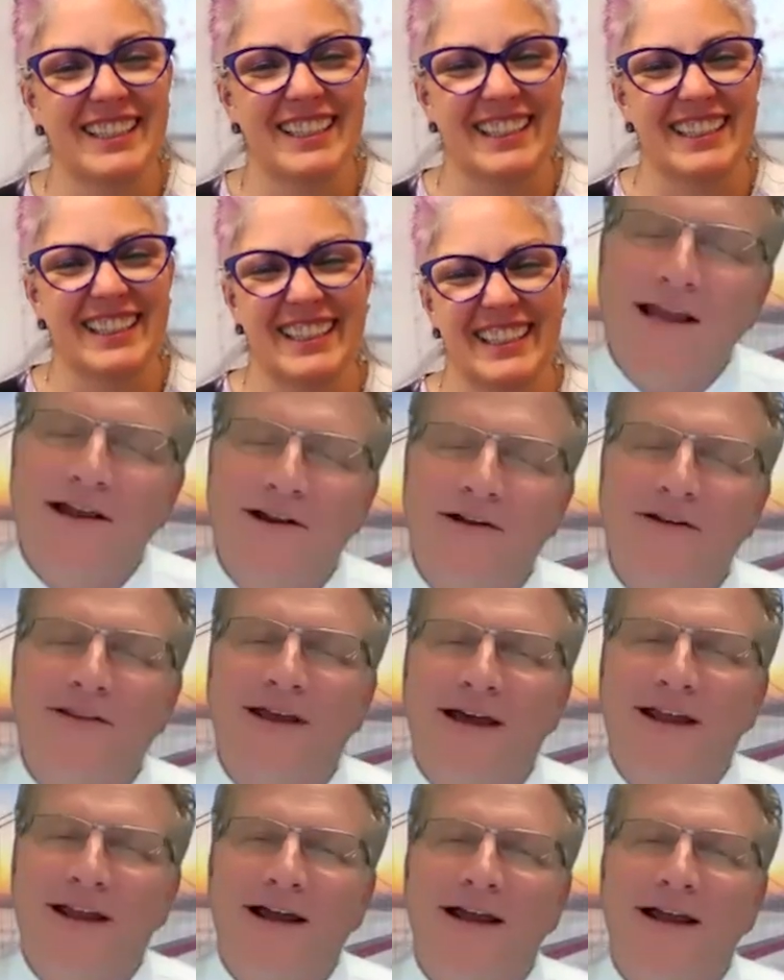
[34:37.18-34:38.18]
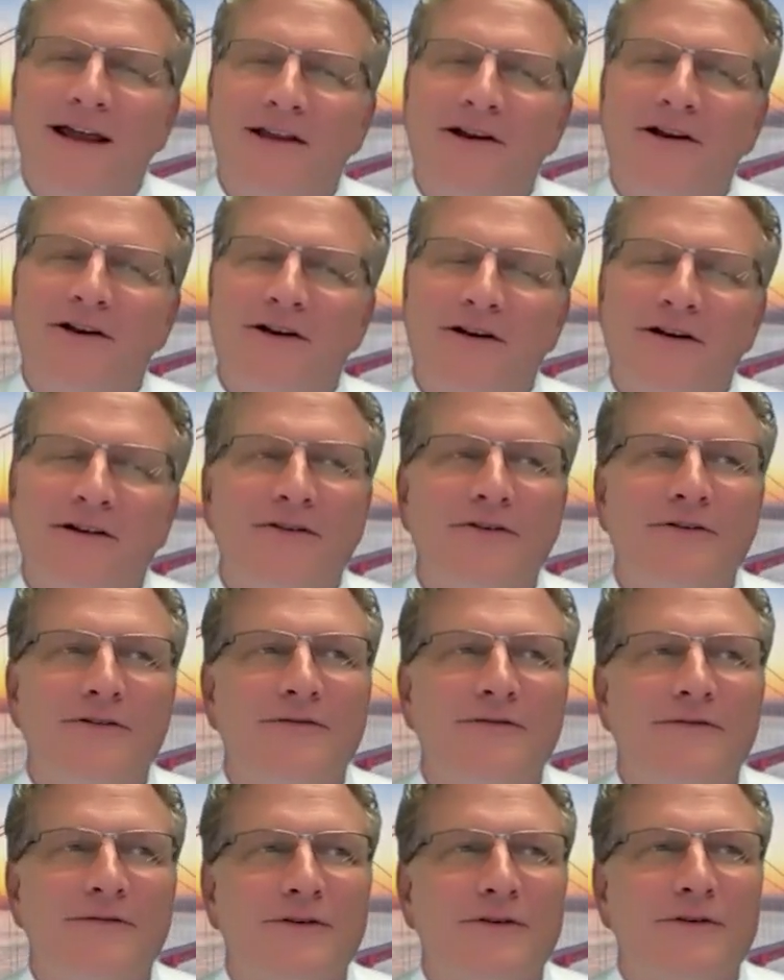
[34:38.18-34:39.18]
I hear that. I hear
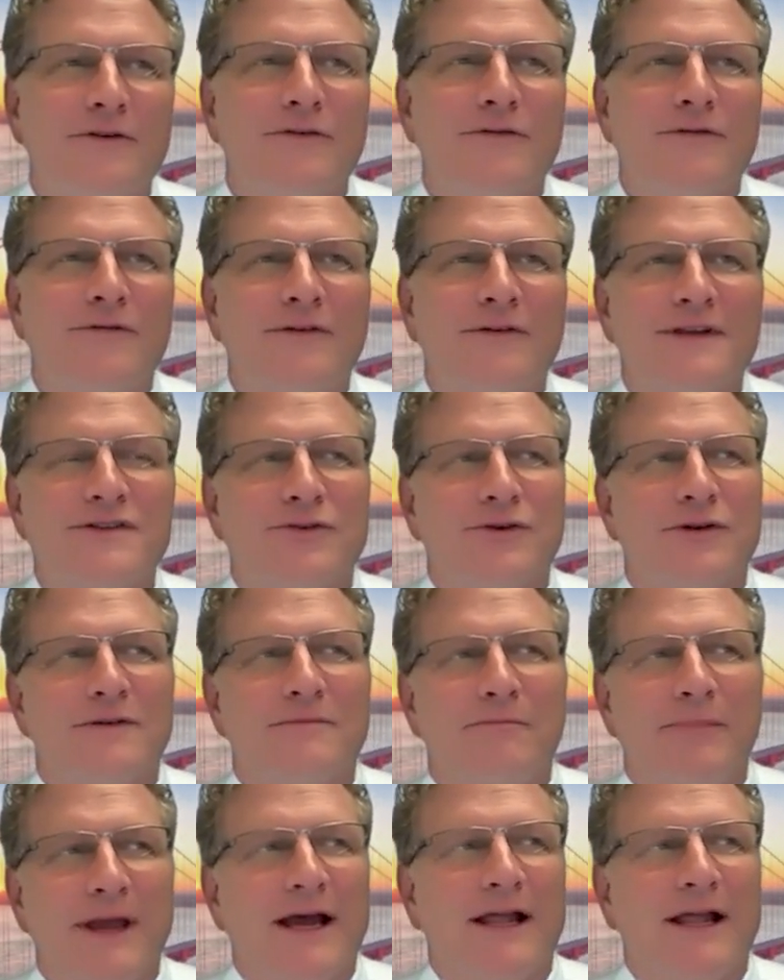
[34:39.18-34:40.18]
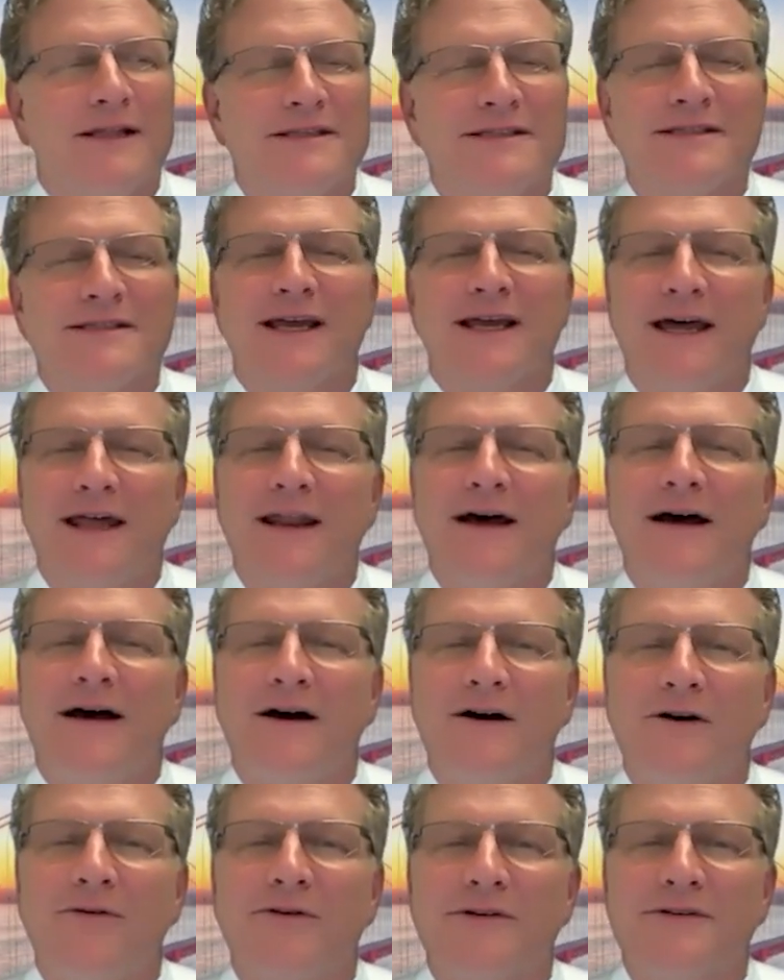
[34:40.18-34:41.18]
you've sort of balanced that
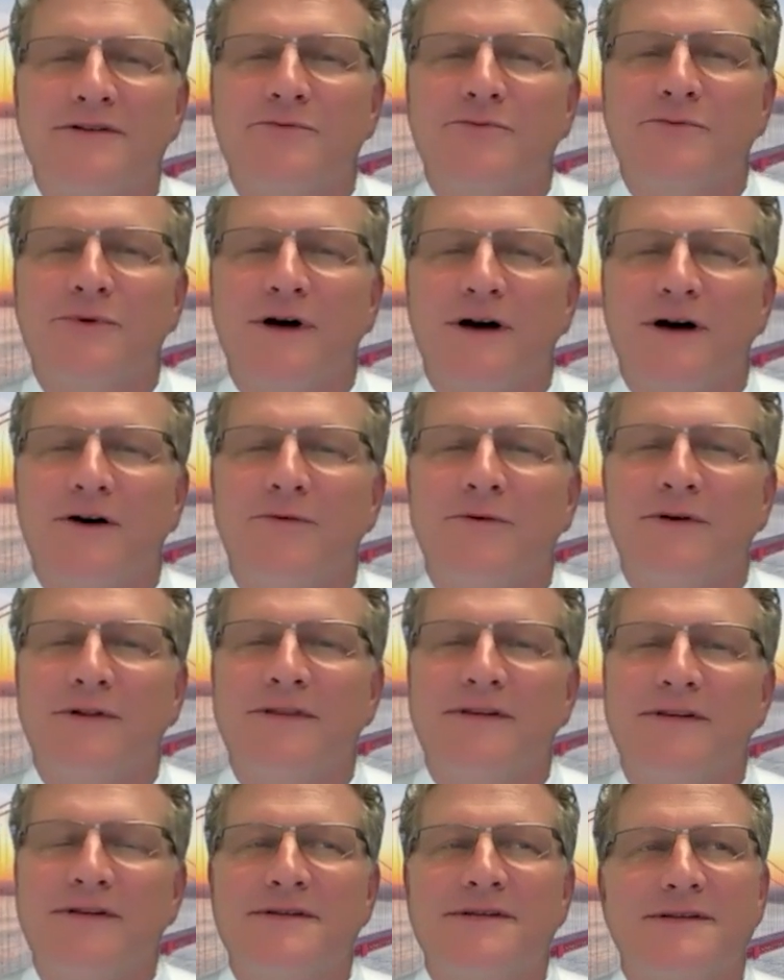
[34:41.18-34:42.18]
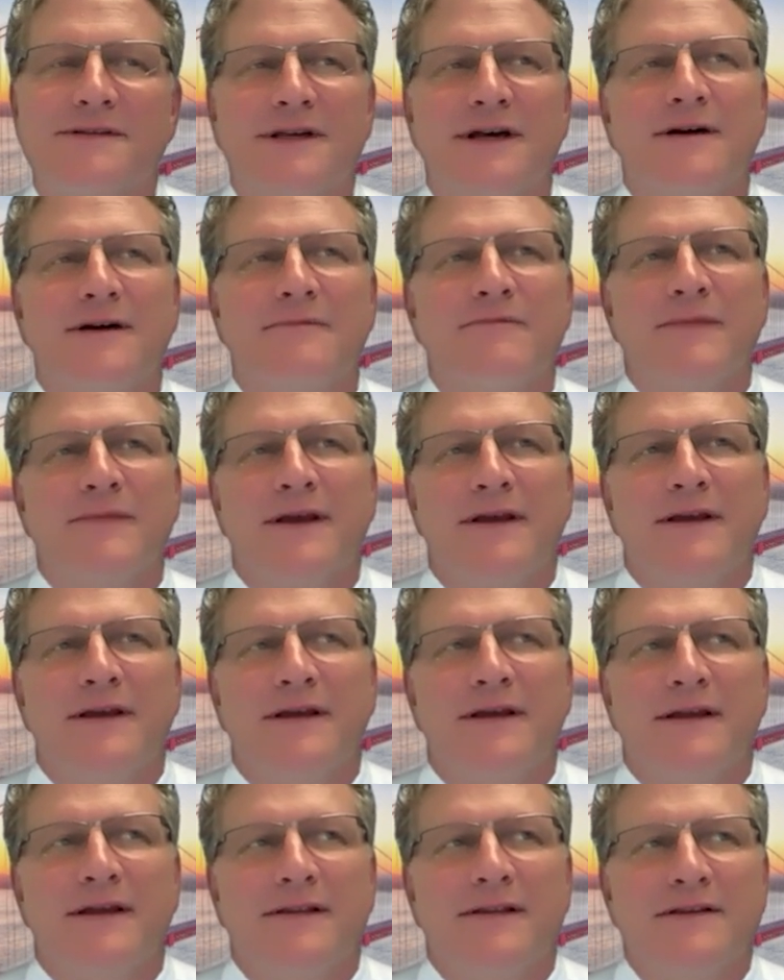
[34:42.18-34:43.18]
out as well with this
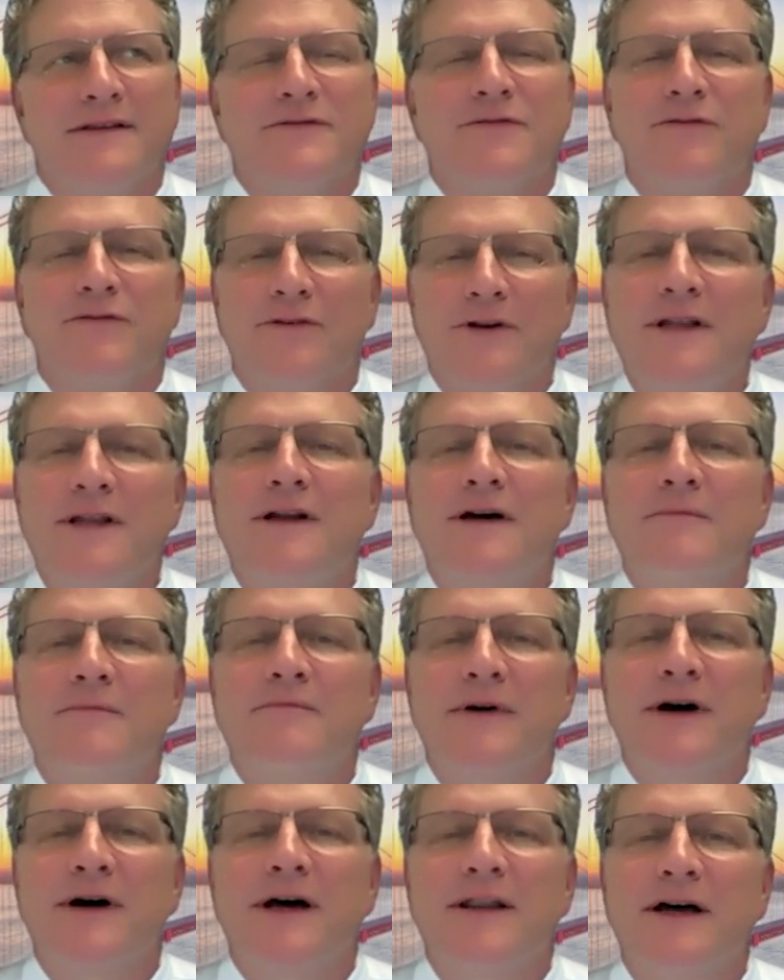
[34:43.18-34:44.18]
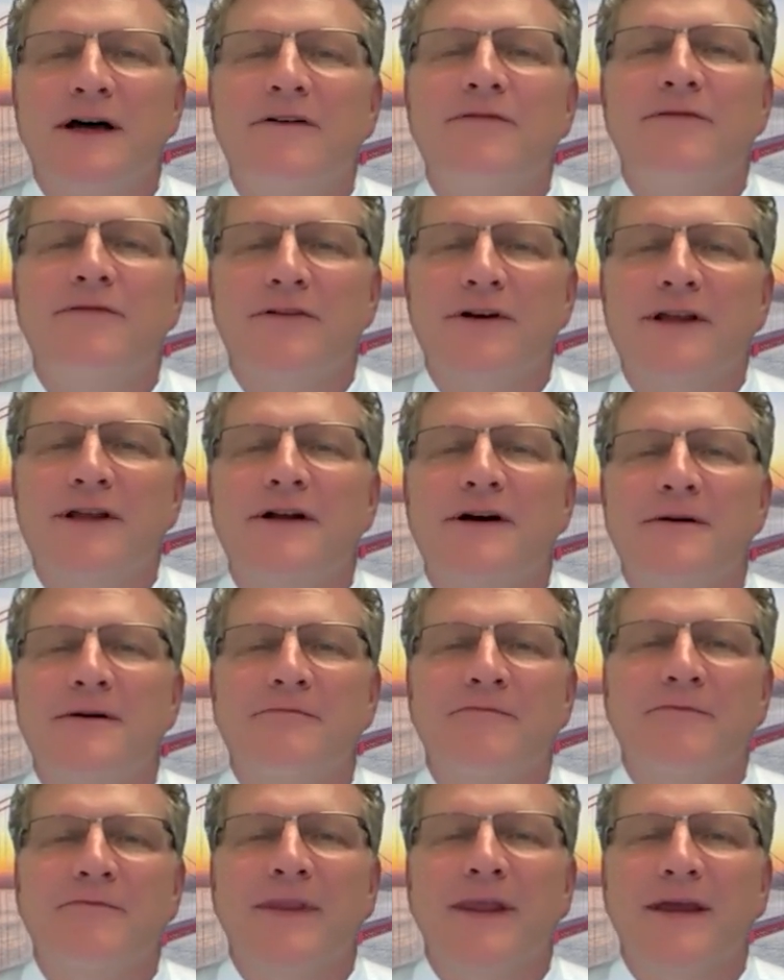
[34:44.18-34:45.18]
freedom, enough
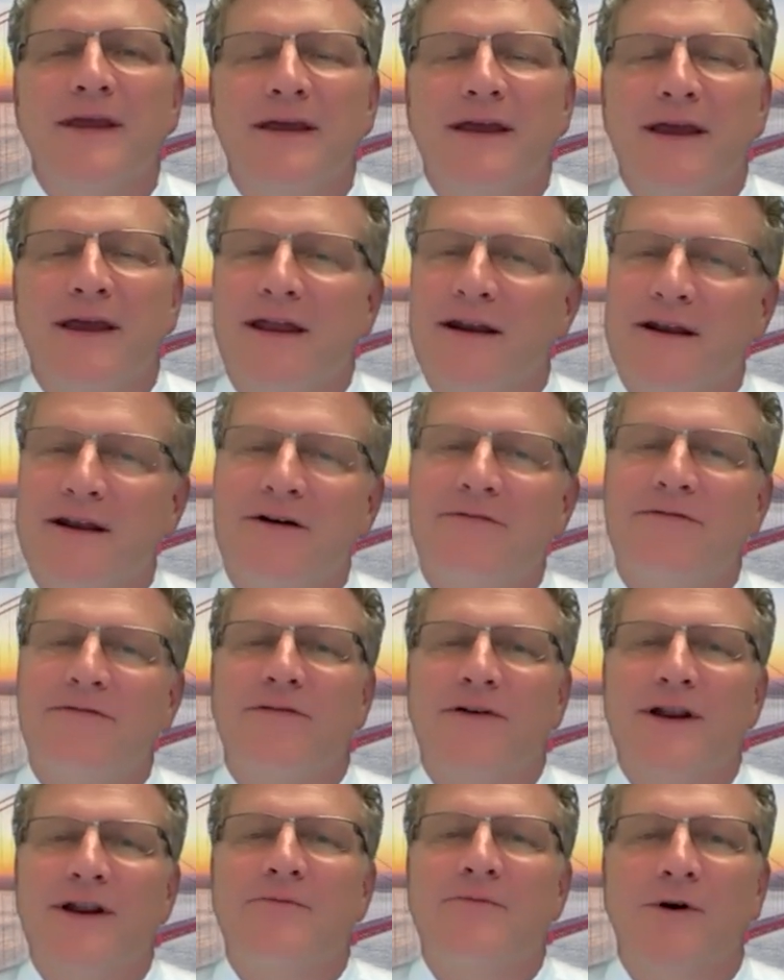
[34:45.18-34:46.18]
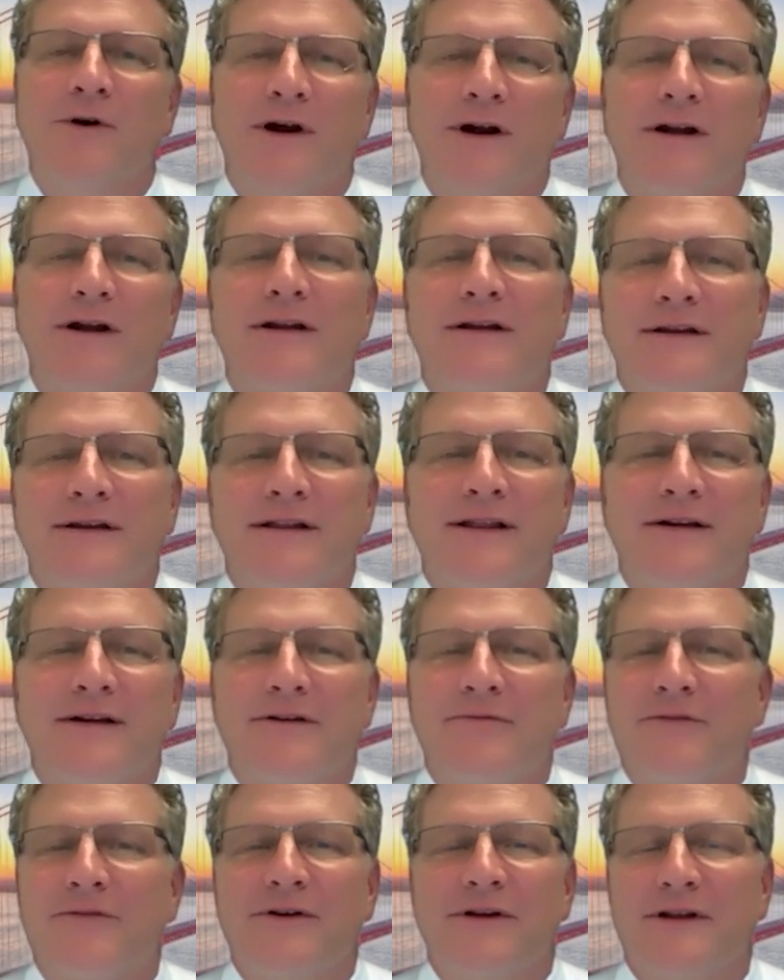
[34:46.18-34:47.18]
freedom and enough framework. Like,
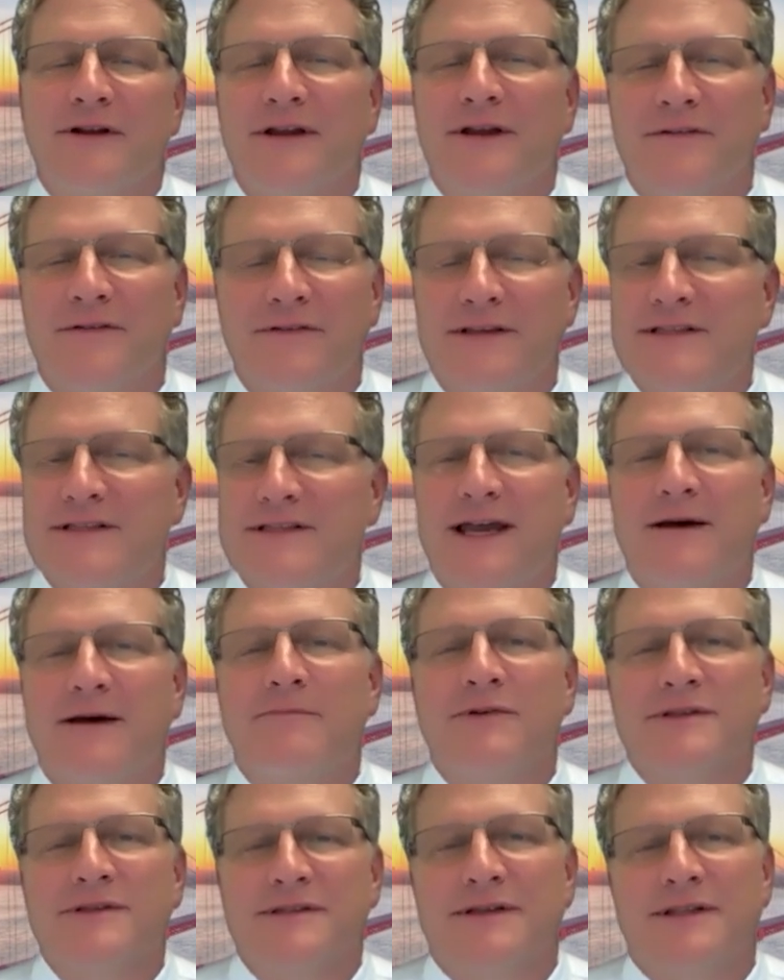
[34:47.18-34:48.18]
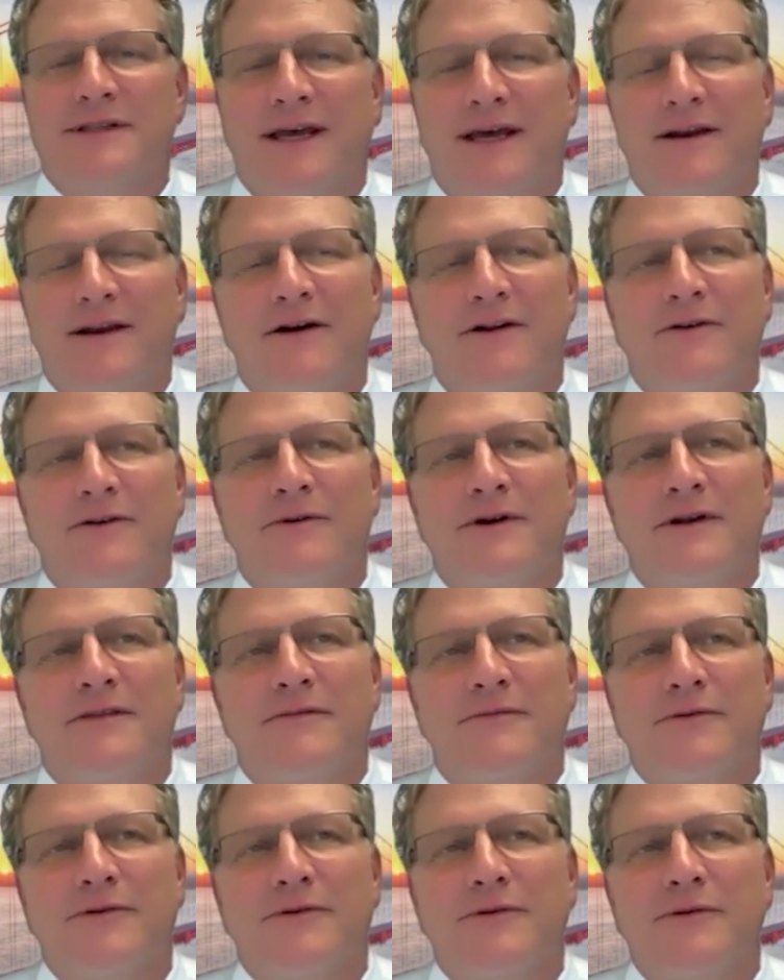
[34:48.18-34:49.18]
you gave examples of that all the way
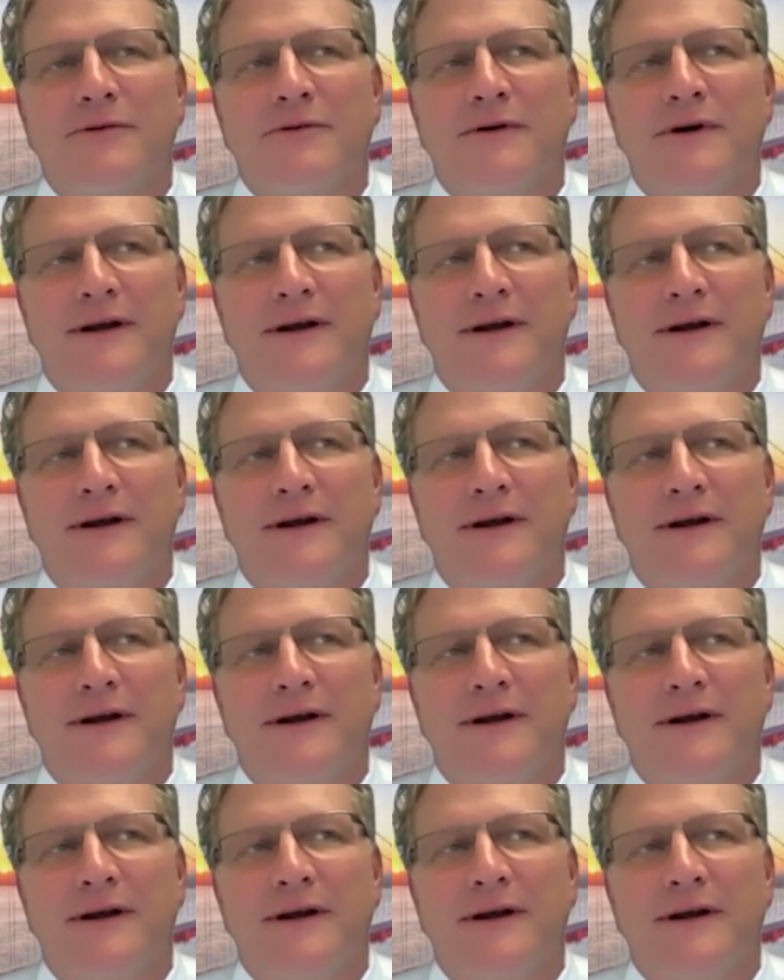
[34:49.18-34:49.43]
through.